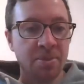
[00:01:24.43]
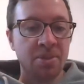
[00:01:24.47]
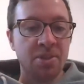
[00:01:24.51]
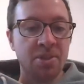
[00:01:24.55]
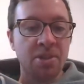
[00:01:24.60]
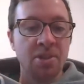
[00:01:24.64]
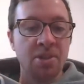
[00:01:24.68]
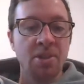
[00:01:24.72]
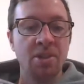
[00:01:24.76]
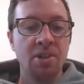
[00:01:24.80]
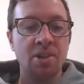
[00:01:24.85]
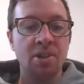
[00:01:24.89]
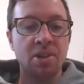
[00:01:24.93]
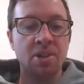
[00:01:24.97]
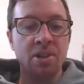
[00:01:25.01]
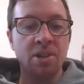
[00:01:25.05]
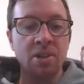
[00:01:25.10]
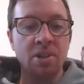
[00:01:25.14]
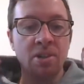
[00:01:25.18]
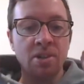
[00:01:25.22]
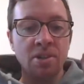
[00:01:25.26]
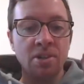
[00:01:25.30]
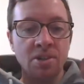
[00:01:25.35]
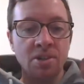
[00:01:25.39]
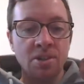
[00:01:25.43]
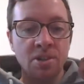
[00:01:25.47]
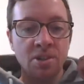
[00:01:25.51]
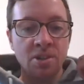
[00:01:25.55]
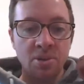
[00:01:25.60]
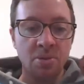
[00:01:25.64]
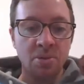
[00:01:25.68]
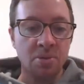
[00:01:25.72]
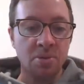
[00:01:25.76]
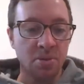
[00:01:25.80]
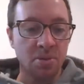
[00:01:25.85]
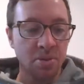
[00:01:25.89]
you're going
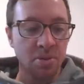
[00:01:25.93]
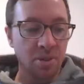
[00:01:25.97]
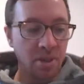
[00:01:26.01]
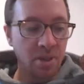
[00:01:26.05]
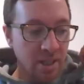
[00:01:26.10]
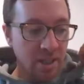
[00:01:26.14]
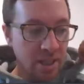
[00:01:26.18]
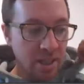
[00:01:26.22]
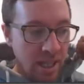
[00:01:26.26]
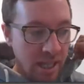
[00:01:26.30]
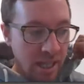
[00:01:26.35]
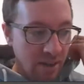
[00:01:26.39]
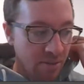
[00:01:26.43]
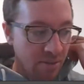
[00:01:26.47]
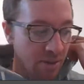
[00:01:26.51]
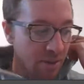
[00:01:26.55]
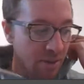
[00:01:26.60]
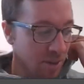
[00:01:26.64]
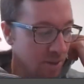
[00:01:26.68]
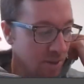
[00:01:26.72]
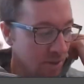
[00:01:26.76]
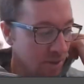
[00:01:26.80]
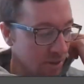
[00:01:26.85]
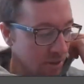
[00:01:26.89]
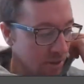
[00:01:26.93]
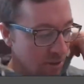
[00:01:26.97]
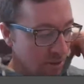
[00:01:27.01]
to every